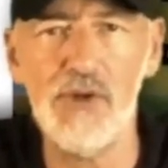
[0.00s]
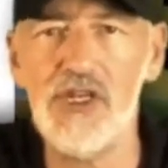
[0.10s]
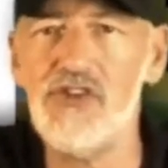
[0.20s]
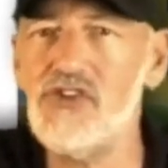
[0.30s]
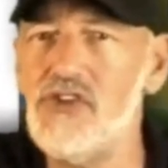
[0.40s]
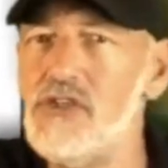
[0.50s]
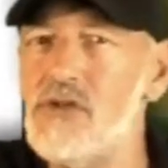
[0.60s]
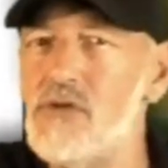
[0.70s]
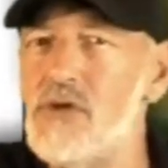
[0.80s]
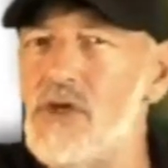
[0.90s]
but it
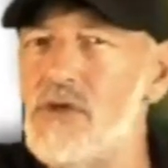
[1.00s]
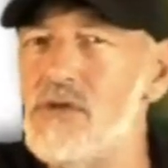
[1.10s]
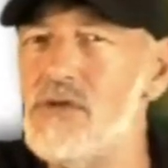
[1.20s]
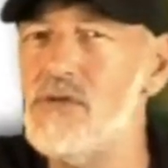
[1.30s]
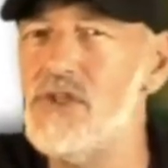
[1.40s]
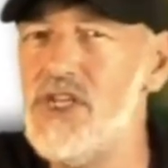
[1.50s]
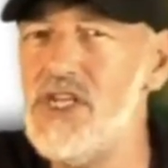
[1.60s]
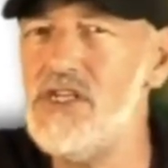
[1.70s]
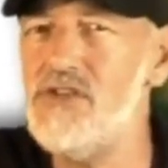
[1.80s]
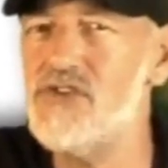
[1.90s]
still
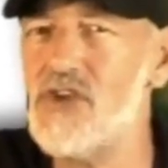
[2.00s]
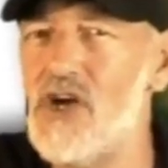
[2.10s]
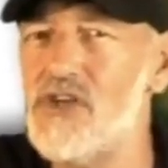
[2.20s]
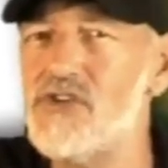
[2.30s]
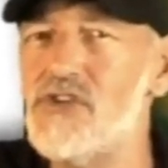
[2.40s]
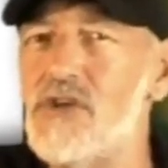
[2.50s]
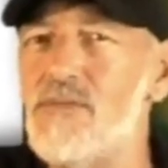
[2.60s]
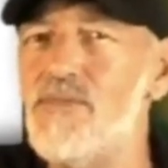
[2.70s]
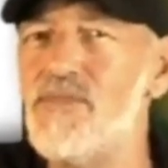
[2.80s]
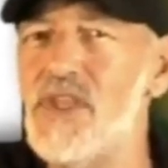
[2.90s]
leads us
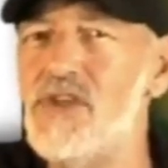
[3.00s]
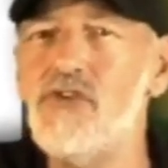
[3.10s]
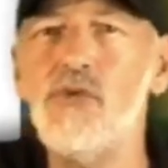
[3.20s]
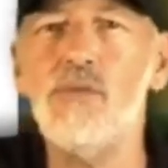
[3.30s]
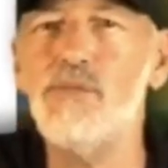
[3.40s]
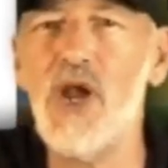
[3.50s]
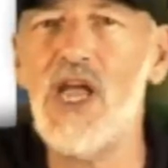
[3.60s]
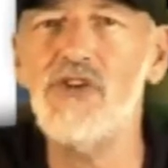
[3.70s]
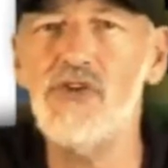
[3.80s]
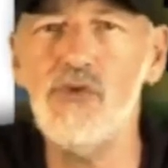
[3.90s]
into a
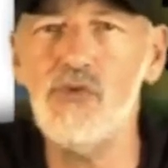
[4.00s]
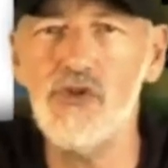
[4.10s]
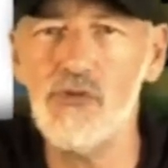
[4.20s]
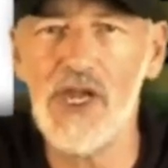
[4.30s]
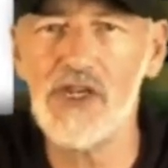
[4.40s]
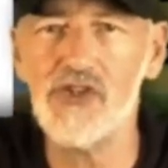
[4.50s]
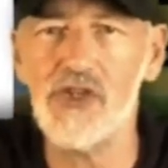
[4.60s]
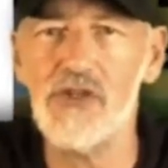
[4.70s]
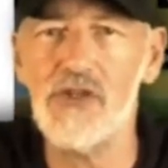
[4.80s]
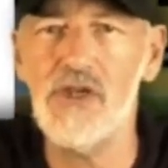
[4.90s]
brand new
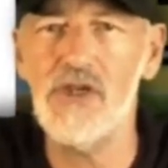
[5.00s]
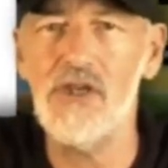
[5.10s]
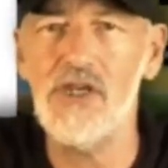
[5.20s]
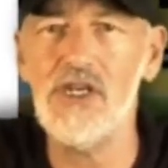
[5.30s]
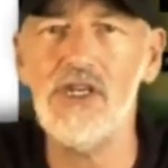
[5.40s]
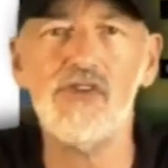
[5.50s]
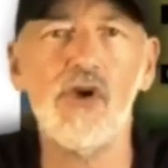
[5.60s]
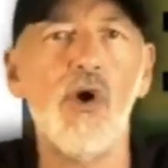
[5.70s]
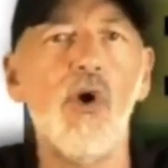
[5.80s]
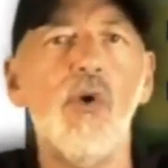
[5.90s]
direction. It is
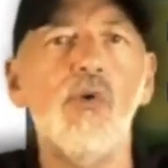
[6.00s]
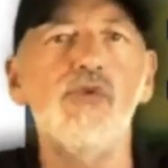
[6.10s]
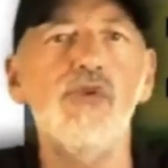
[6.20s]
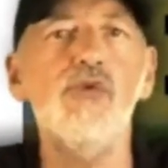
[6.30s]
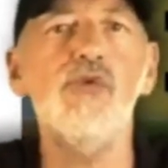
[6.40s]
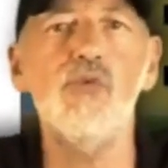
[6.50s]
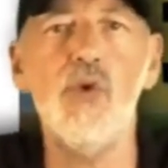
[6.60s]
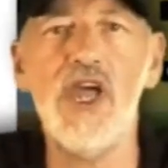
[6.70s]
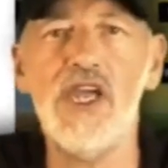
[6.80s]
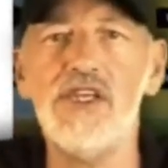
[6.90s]
a whole new
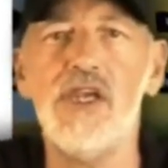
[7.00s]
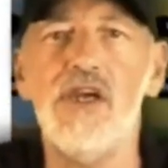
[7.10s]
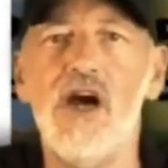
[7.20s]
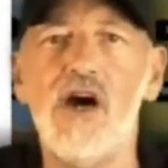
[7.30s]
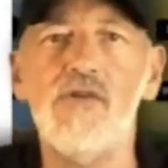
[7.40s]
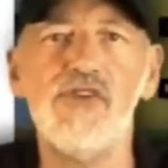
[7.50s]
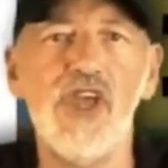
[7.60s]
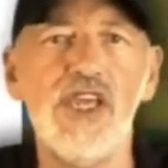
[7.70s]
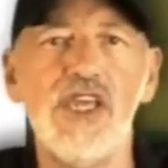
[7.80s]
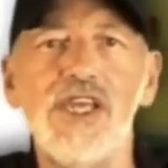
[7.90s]
way of
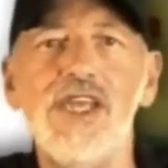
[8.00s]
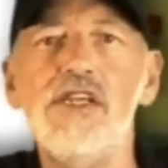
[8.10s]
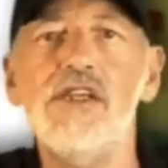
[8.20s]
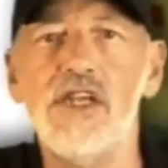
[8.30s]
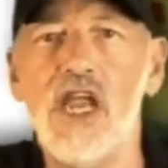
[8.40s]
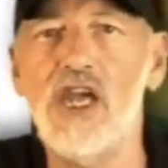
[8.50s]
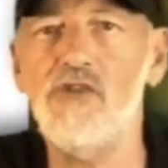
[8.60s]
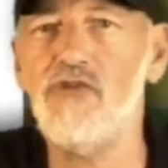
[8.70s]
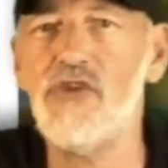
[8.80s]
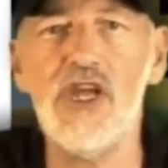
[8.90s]
taking in
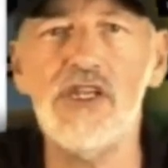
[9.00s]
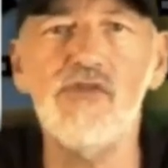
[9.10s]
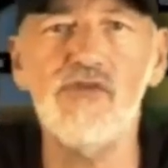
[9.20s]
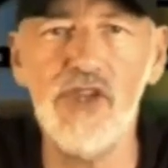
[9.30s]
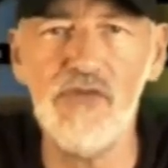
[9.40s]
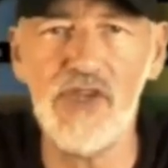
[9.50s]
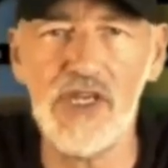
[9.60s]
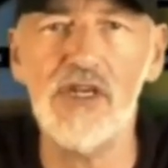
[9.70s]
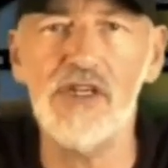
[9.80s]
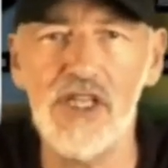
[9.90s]
life and of
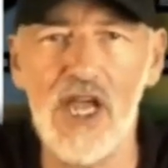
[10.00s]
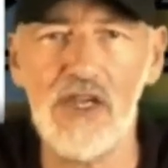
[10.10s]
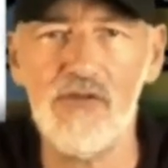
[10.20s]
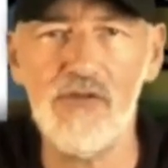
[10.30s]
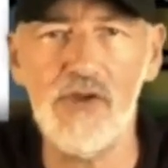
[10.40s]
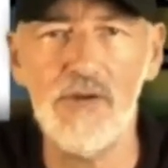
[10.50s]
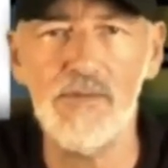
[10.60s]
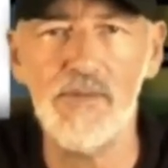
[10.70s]
living life.